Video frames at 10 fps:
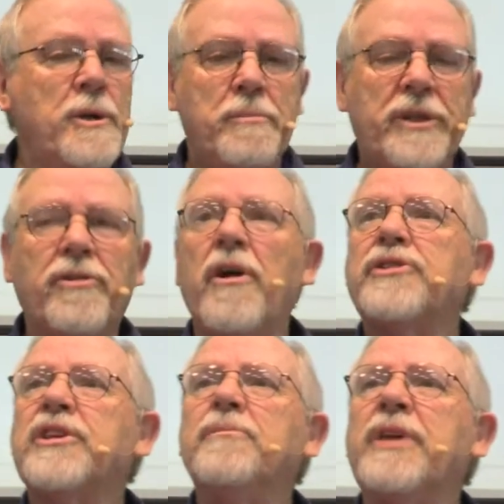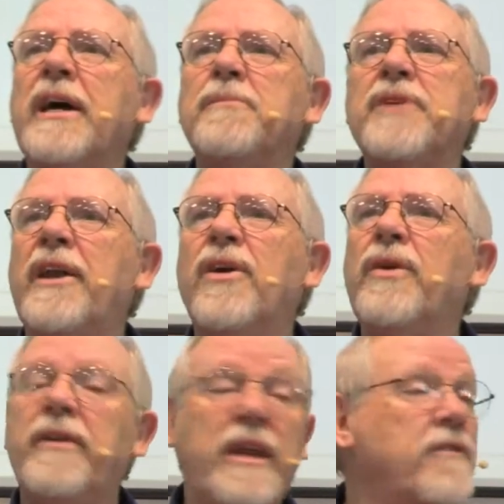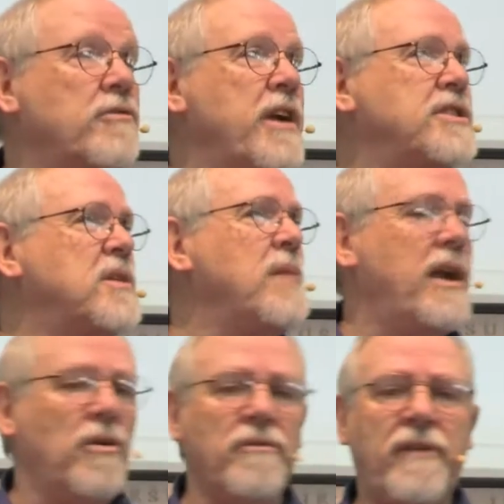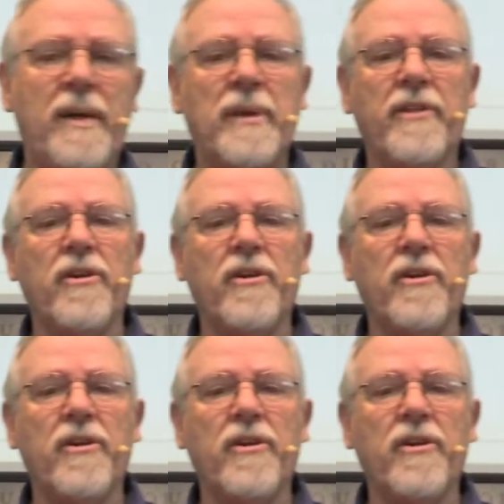But there are some times, I know, in even raising my own family,